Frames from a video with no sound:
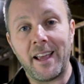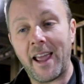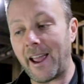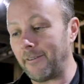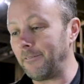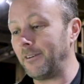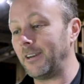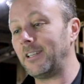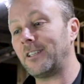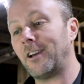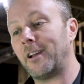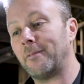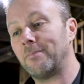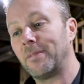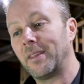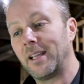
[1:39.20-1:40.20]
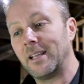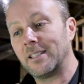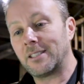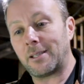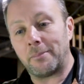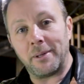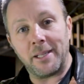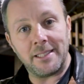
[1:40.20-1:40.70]
every time
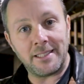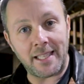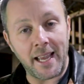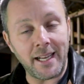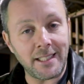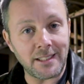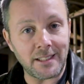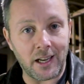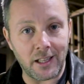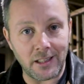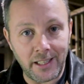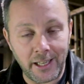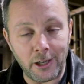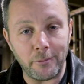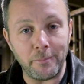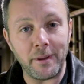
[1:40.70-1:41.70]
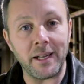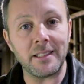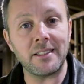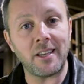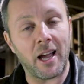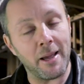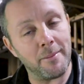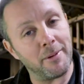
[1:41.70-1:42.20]
somebody takes a little bit
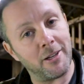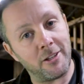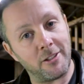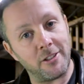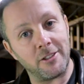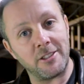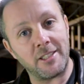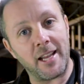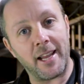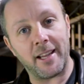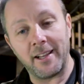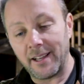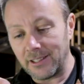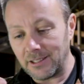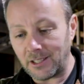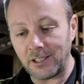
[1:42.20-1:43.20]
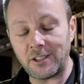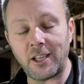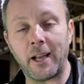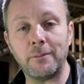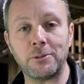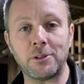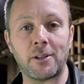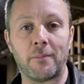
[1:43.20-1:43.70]
of time out of their day to
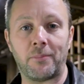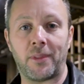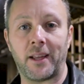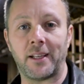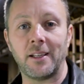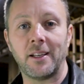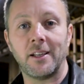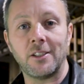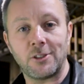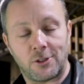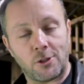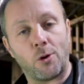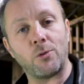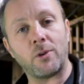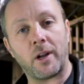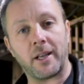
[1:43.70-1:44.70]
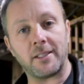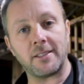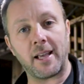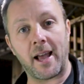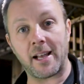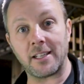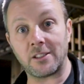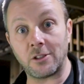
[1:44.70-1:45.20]
type something so nice
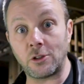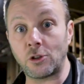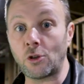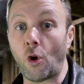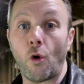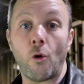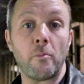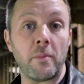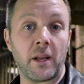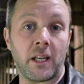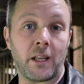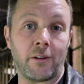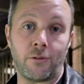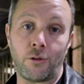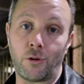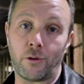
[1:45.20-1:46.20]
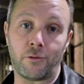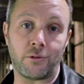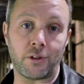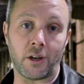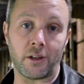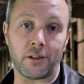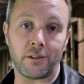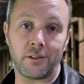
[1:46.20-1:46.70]
as so many of you have
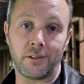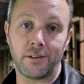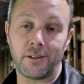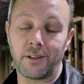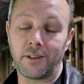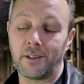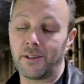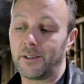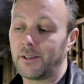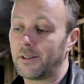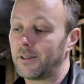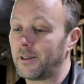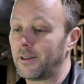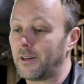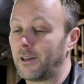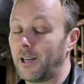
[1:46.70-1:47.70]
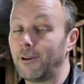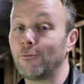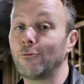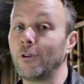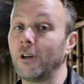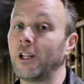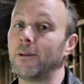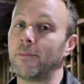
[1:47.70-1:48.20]
done uh, it
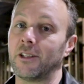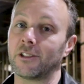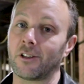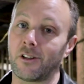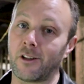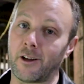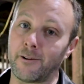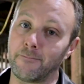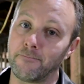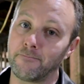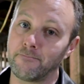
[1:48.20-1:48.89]
really means a lot